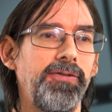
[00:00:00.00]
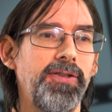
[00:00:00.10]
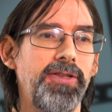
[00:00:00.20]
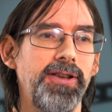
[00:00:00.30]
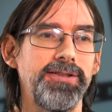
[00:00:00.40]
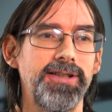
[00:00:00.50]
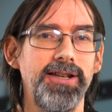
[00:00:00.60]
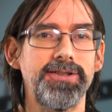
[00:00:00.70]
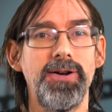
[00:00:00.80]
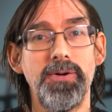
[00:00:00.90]
things there.
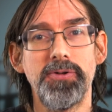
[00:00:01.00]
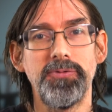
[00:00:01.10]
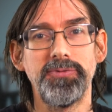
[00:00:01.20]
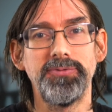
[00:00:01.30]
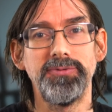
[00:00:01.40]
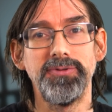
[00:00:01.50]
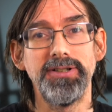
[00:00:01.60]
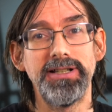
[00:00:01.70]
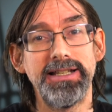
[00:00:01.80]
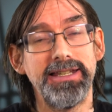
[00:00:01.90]
So I would have,
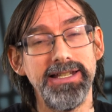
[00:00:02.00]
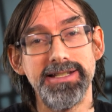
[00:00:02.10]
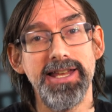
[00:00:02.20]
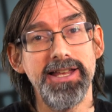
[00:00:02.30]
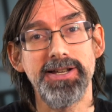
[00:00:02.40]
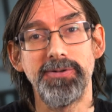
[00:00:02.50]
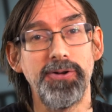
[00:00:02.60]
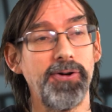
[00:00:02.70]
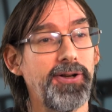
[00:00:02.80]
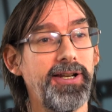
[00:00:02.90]
these days I would have
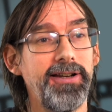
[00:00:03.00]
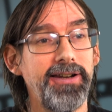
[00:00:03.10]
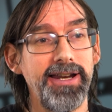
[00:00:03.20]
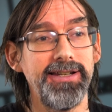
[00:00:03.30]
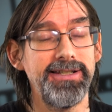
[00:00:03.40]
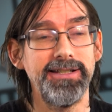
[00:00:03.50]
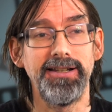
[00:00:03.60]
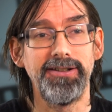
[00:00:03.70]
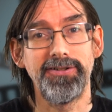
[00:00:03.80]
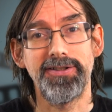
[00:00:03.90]
gone in and edited a
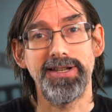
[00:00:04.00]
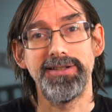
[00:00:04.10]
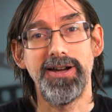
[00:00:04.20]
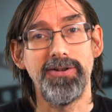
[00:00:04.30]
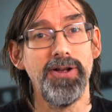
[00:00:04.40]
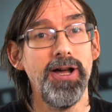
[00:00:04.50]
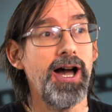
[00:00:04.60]
lot of that down.